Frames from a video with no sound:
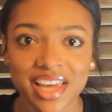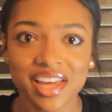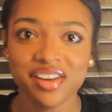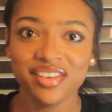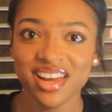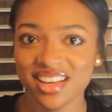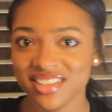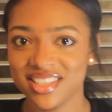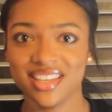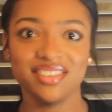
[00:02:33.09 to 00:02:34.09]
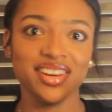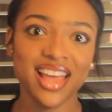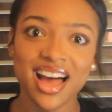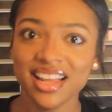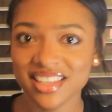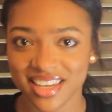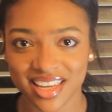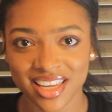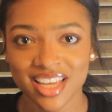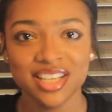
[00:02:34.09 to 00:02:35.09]
A reality, a
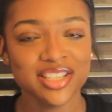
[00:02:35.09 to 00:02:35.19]
reality.